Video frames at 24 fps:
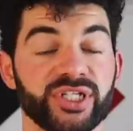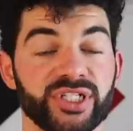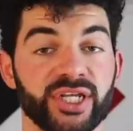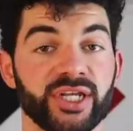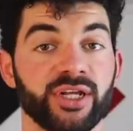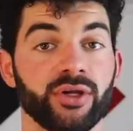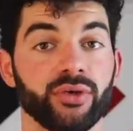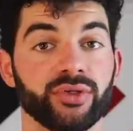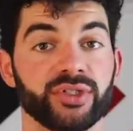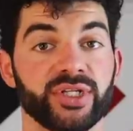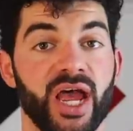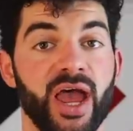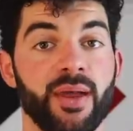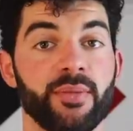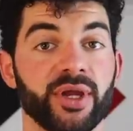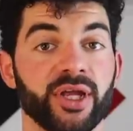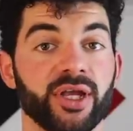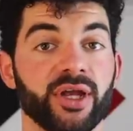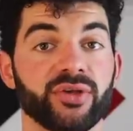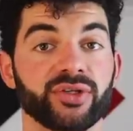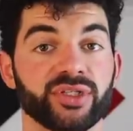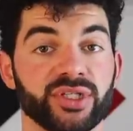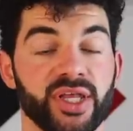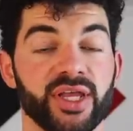single time it
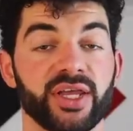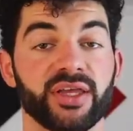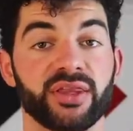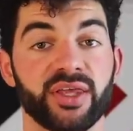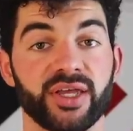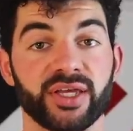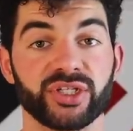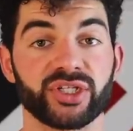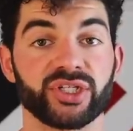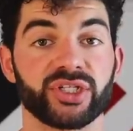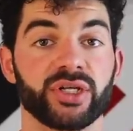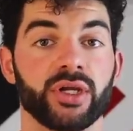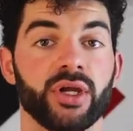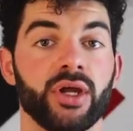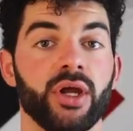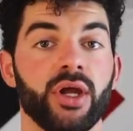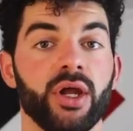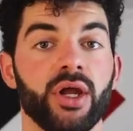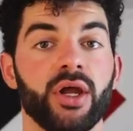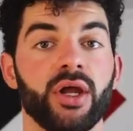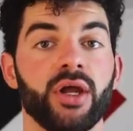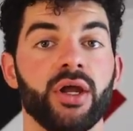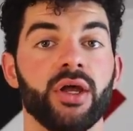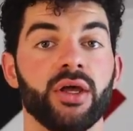goes like this.
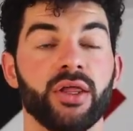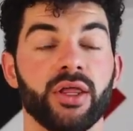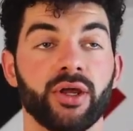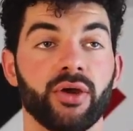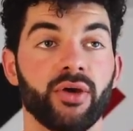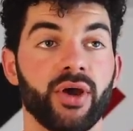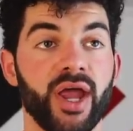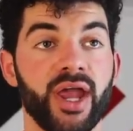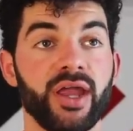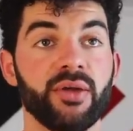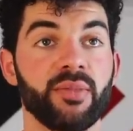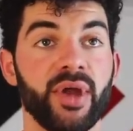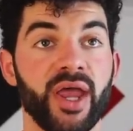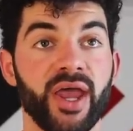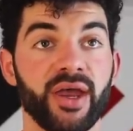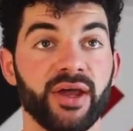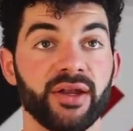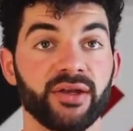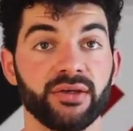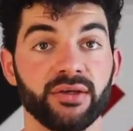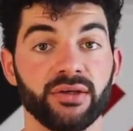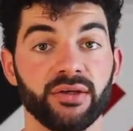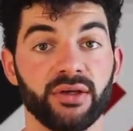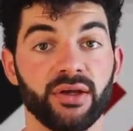They go, hey
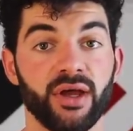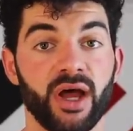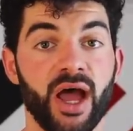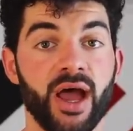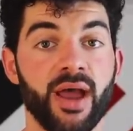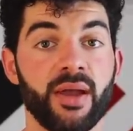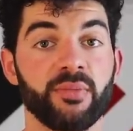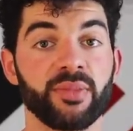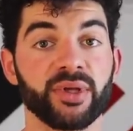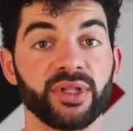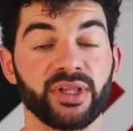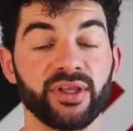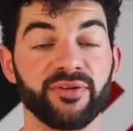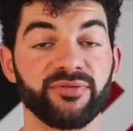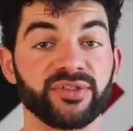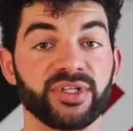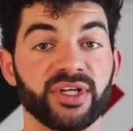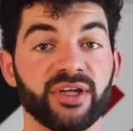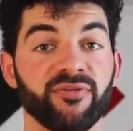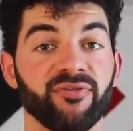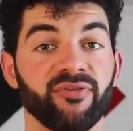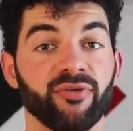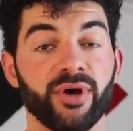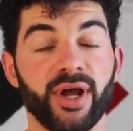man, I've been
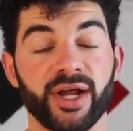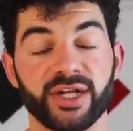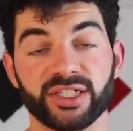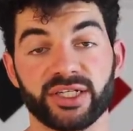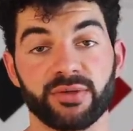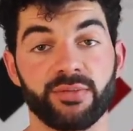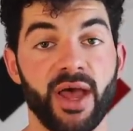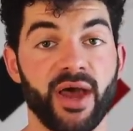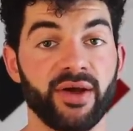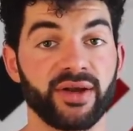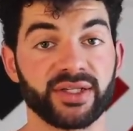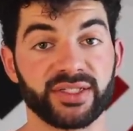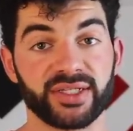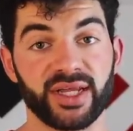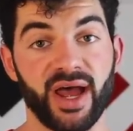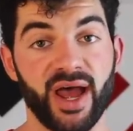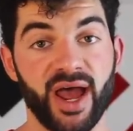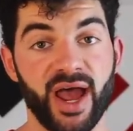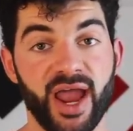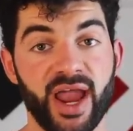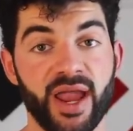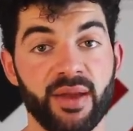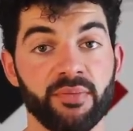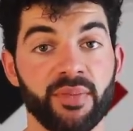lifting for X amount of
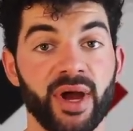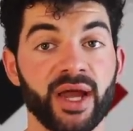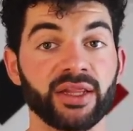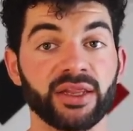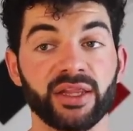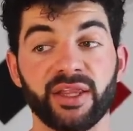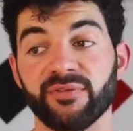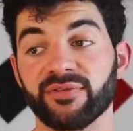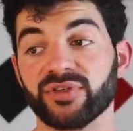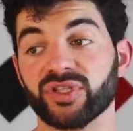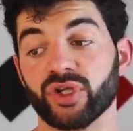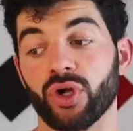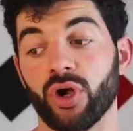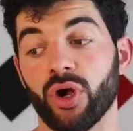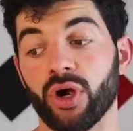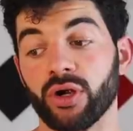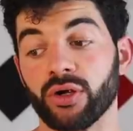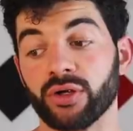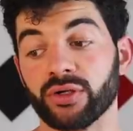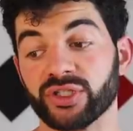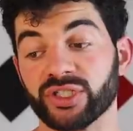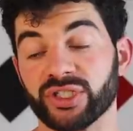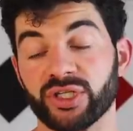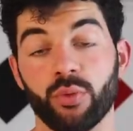time. My lifts
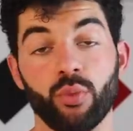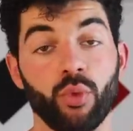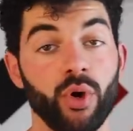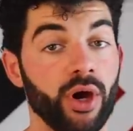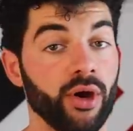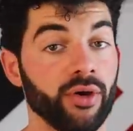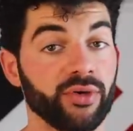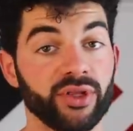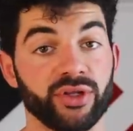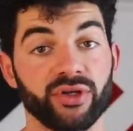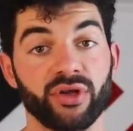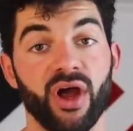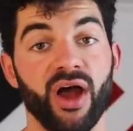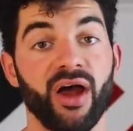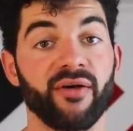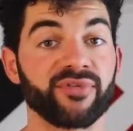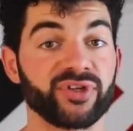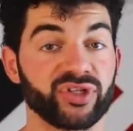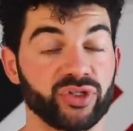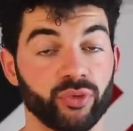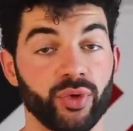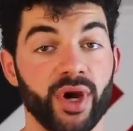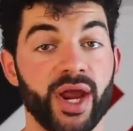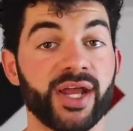are somewhere in the
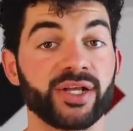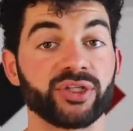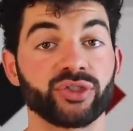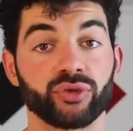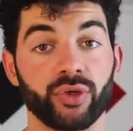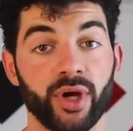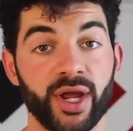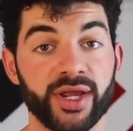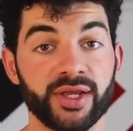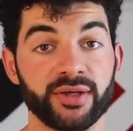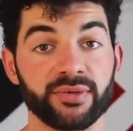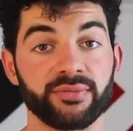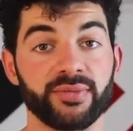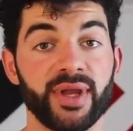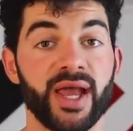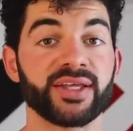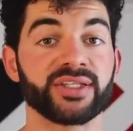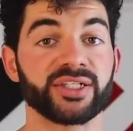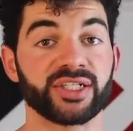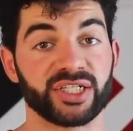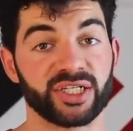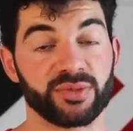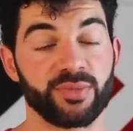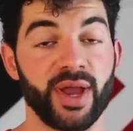novice range, right?
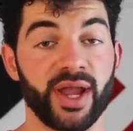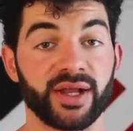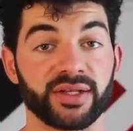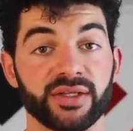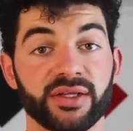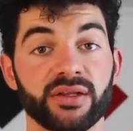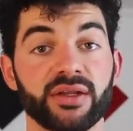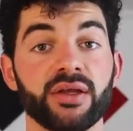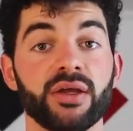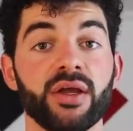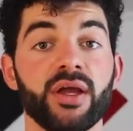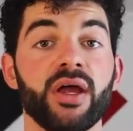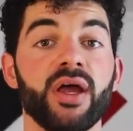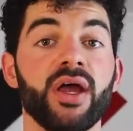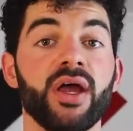As expected.